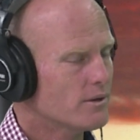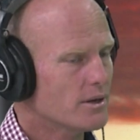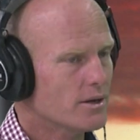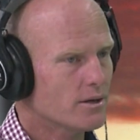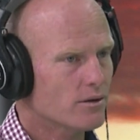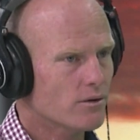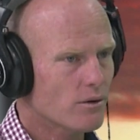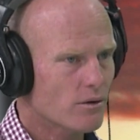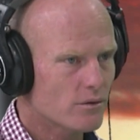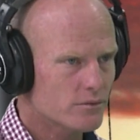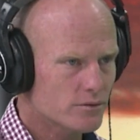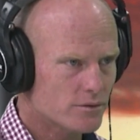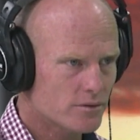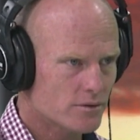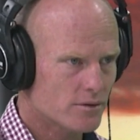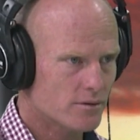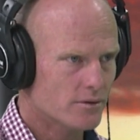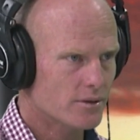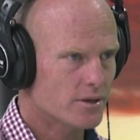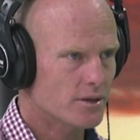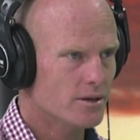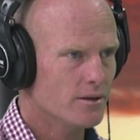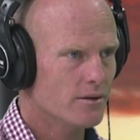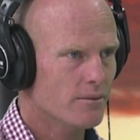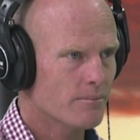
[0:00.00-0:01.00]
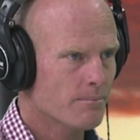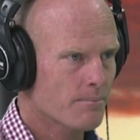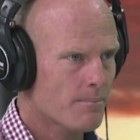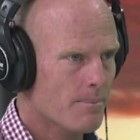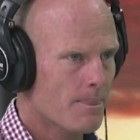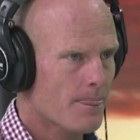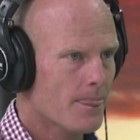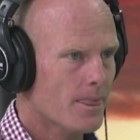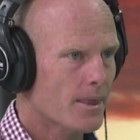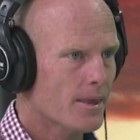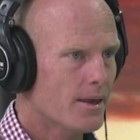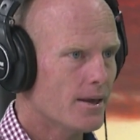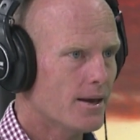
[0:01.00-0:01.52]
They're constantly
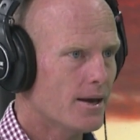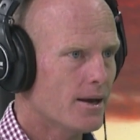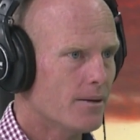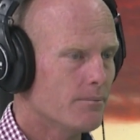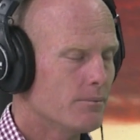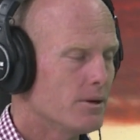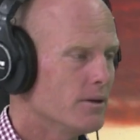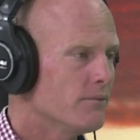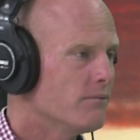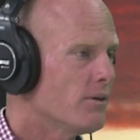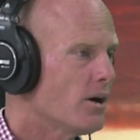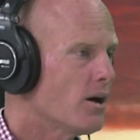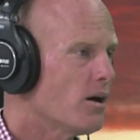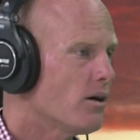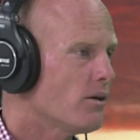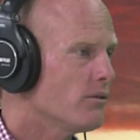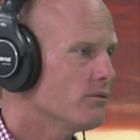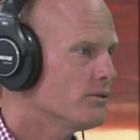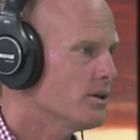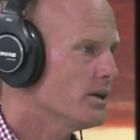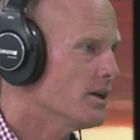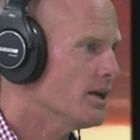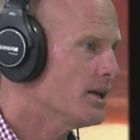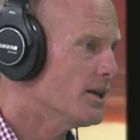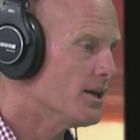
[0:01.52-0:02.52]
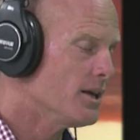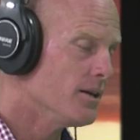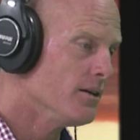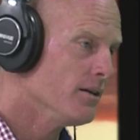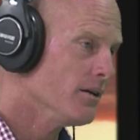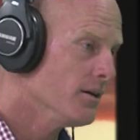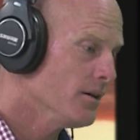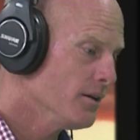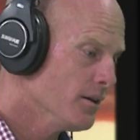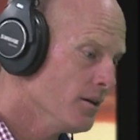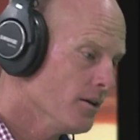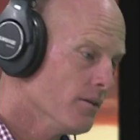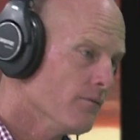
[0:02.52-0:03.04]
involved in any
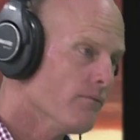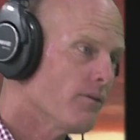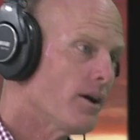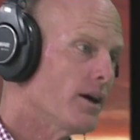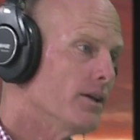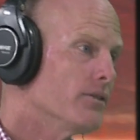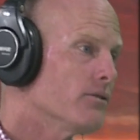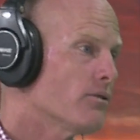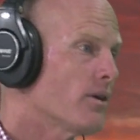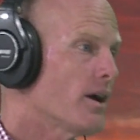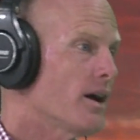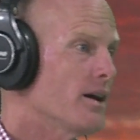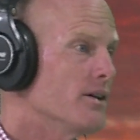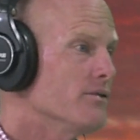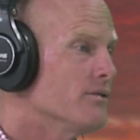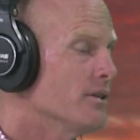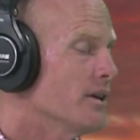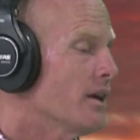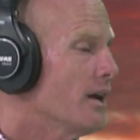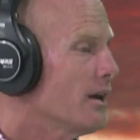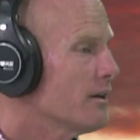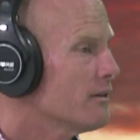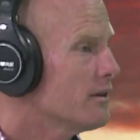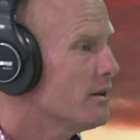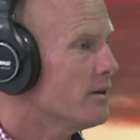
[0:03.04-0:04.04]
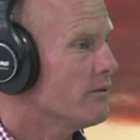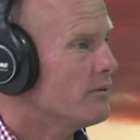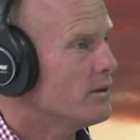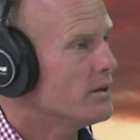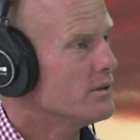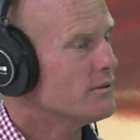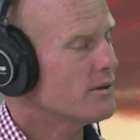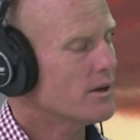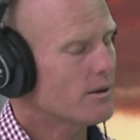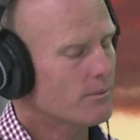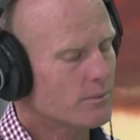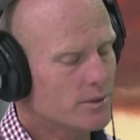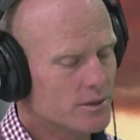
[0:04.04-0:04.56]
fundraising
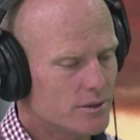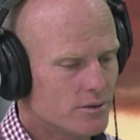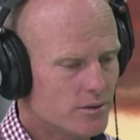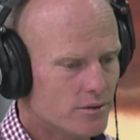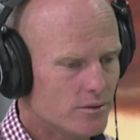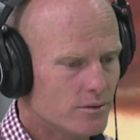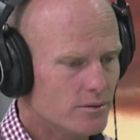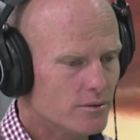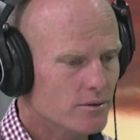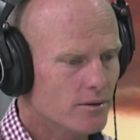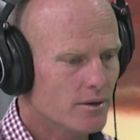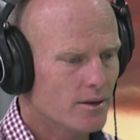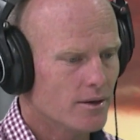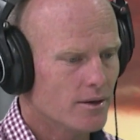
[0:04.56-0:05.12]
activities that we do.